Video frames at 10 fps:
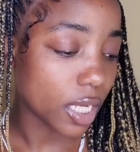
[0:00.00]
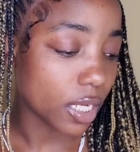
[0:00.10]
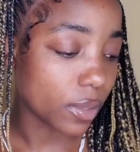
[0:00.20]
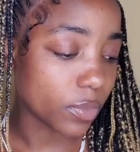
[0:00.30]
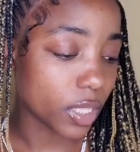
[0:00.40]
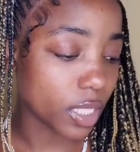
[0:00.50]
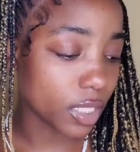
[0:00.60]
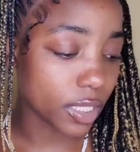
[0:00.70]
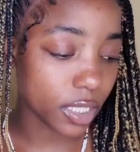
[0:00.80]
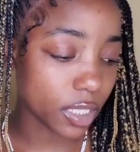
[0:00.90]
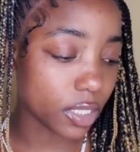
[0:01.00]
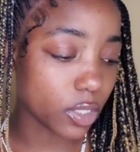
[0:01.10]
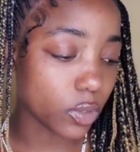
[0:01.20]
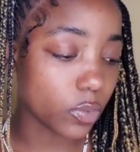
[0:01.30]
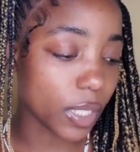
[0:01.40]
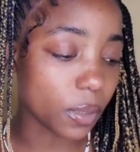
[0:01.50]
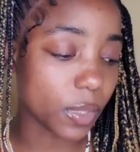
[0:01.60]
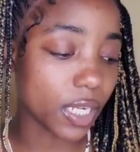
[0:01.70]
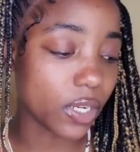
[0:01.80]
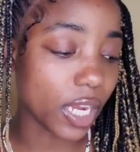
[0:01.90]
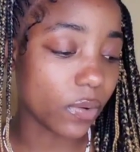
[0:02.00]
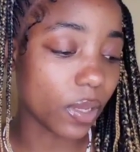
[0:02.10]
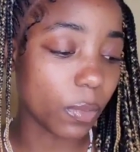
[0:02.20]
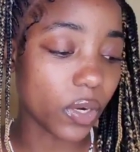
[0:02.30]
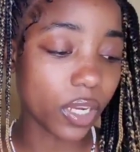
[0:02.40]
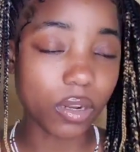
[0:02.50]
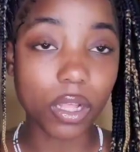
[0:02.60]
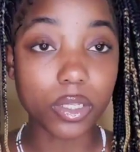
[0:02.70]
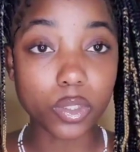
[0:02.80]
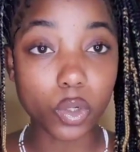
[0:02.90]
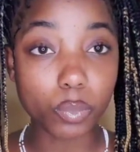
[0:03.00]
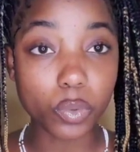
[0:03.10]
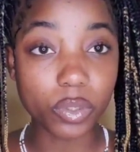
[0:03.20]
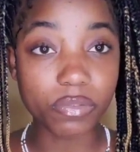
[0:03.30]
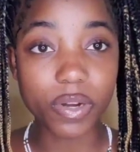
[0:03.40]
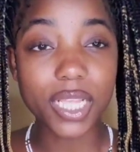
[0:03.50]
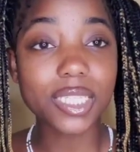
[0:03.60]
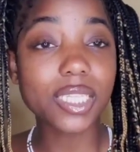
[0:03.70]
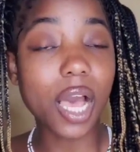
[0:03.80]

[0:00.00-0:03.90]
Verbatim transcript: um, things such as do you recommend I carry American dollars or Boon friends?